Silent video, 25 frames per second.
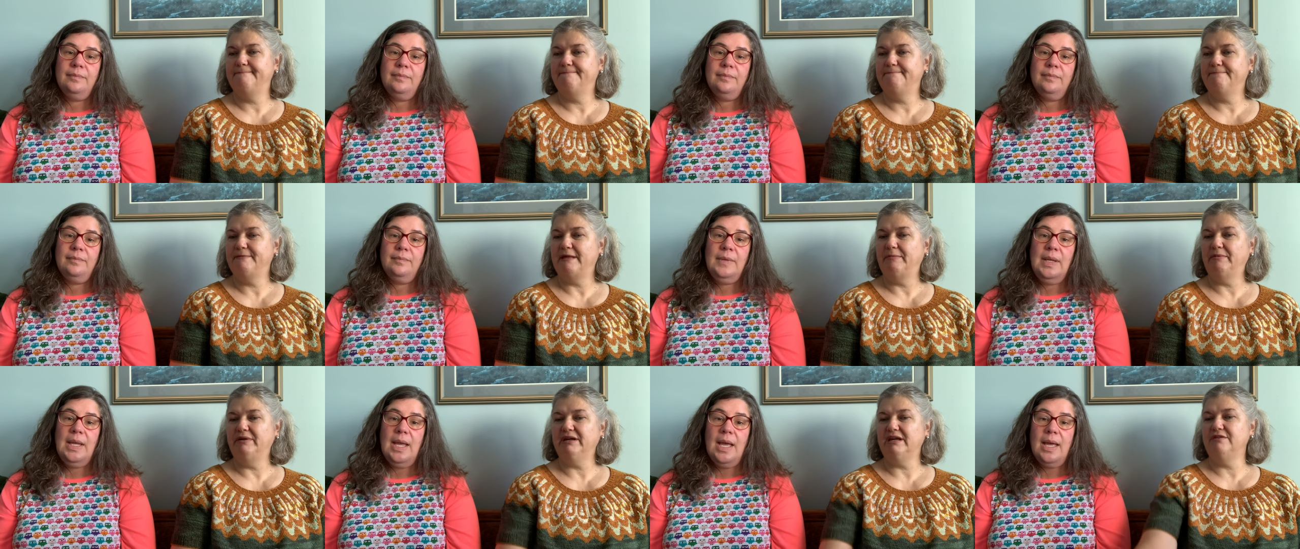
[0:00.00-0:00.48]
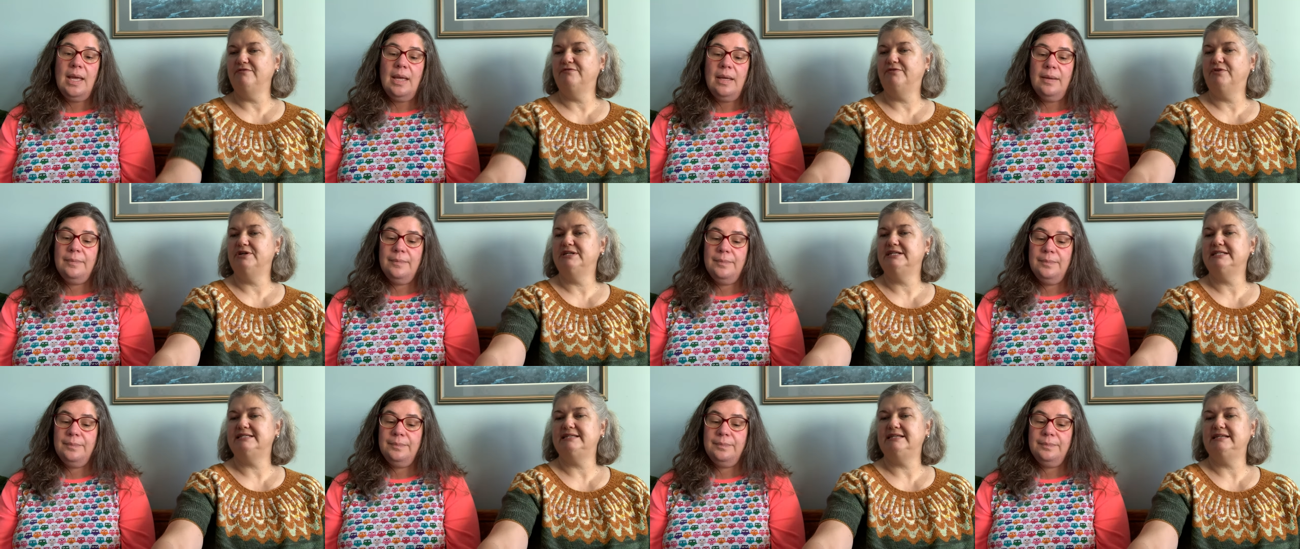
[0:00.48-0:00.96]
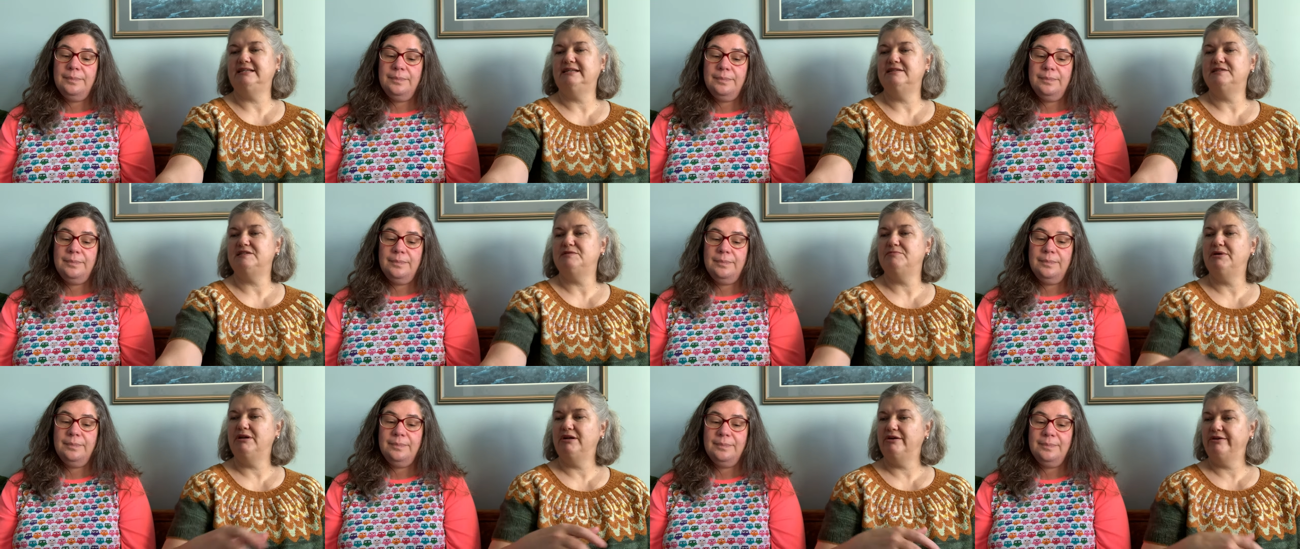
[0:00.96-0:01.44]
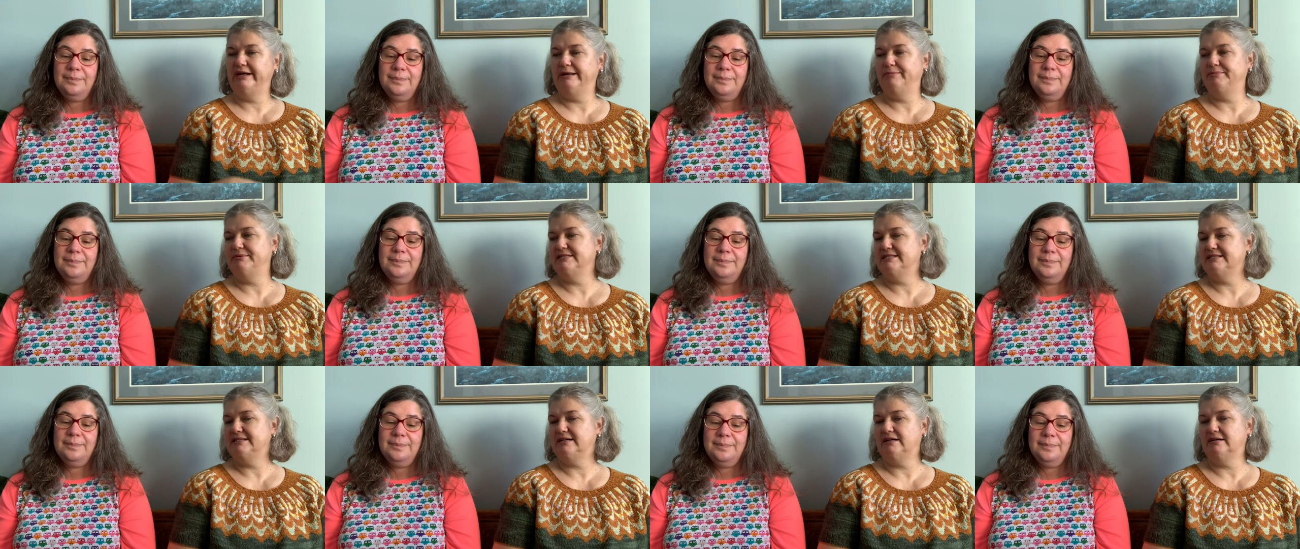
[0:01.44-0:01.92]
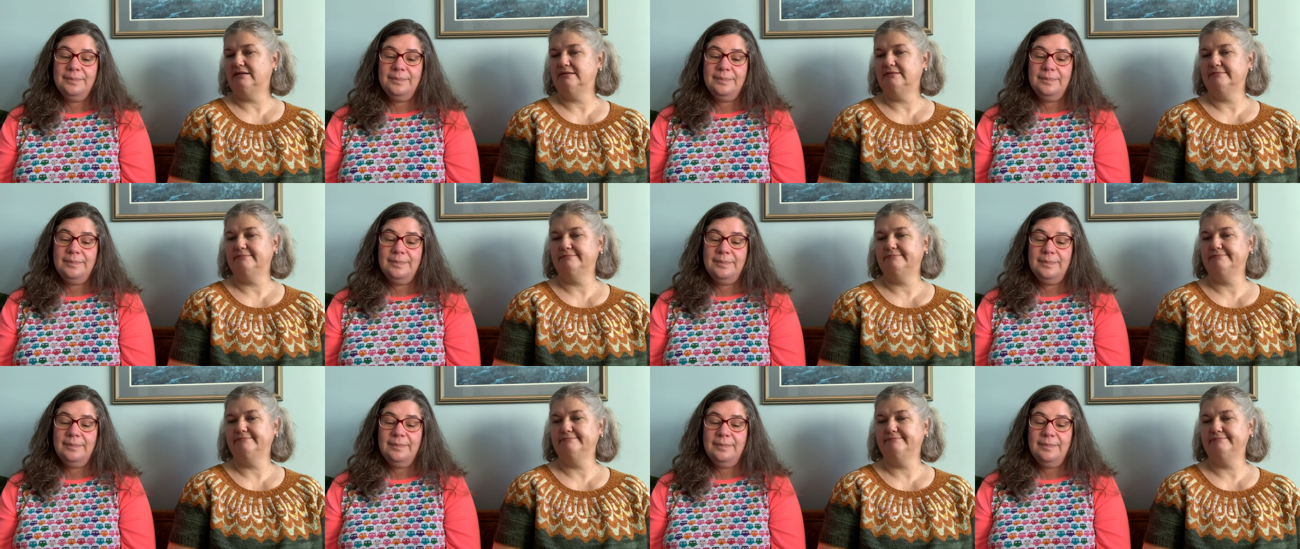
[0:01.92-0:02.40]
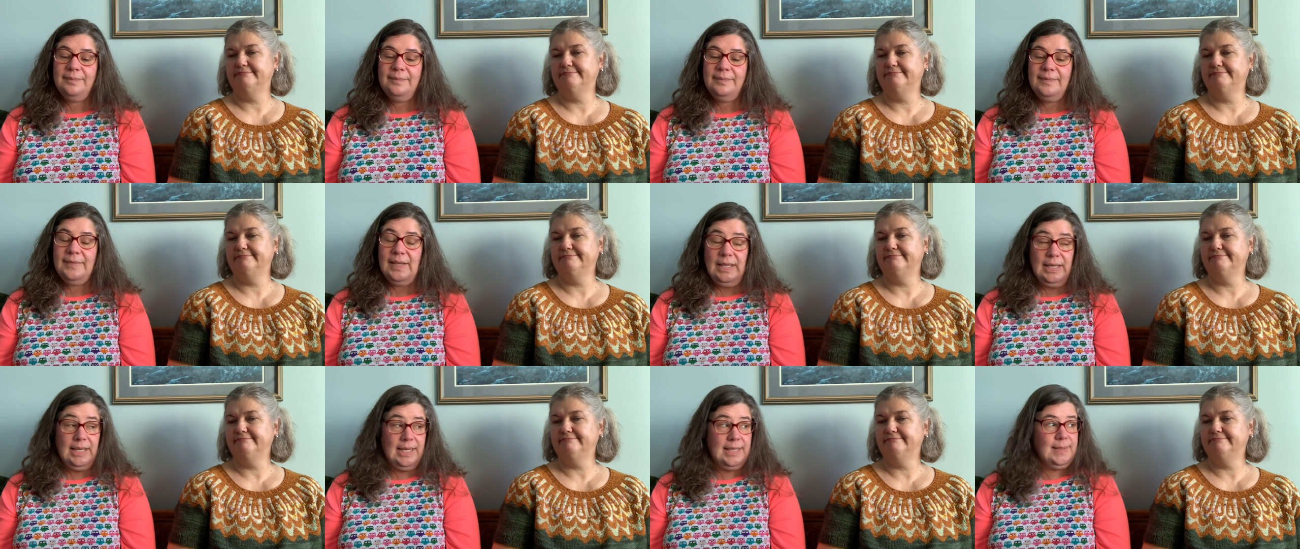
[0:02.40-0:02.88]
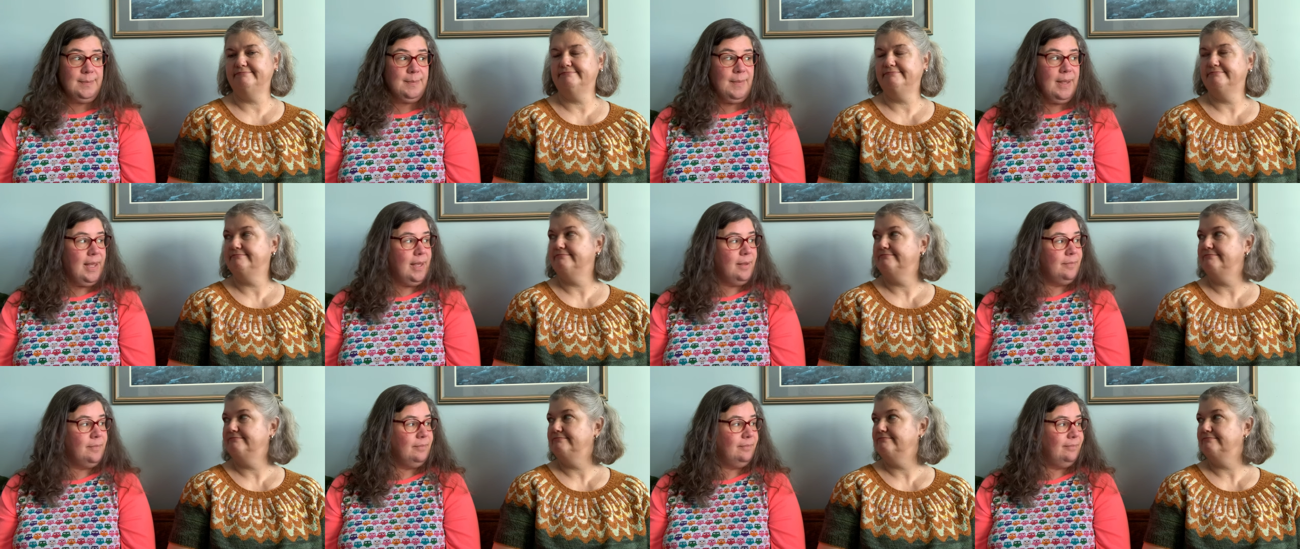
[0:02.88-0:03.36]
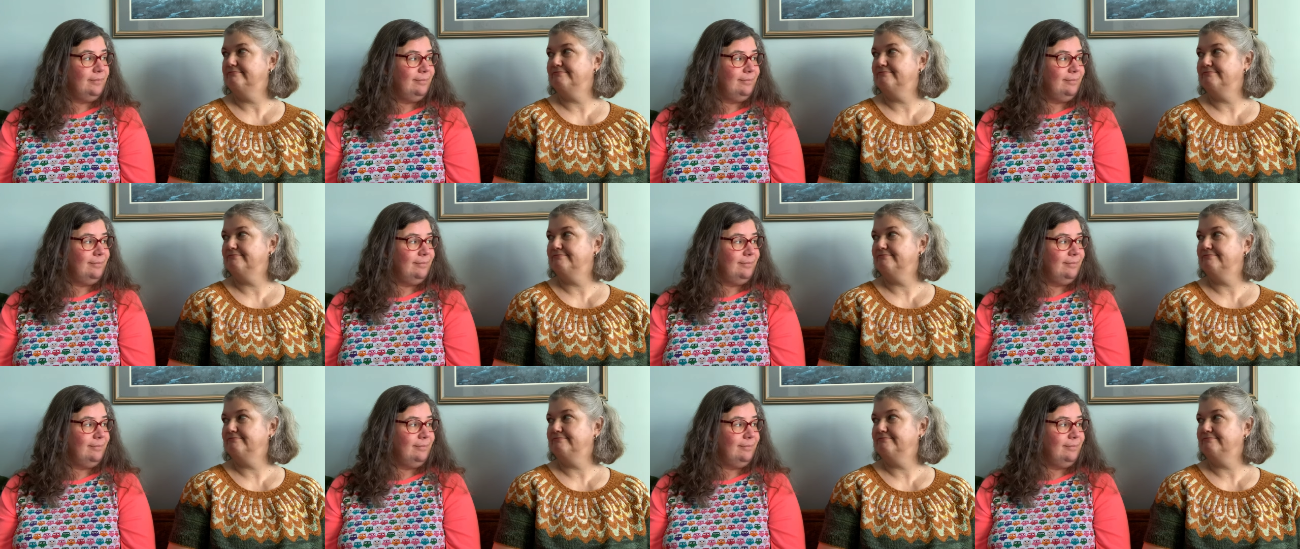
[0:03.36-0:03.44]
Speaker 1: I'm looking yeah. forward to seeing this. You better hurry up and start. Yes, ma'am.